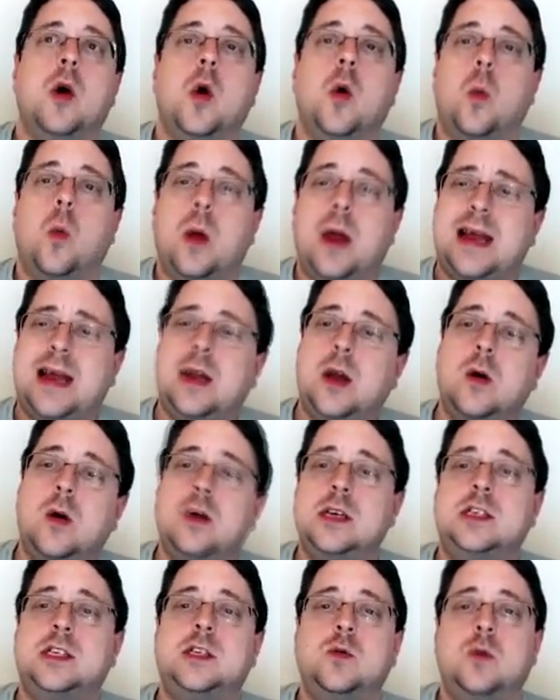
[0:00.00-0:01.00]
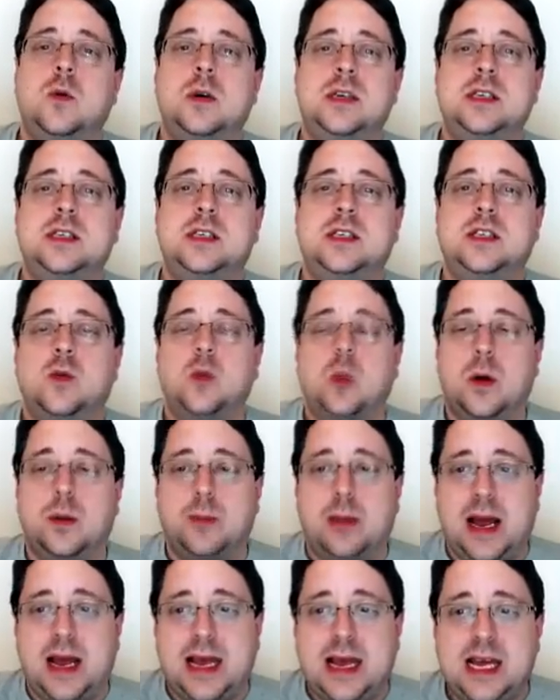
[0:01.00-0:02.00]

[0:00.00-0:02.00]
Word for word: What I noticed was when my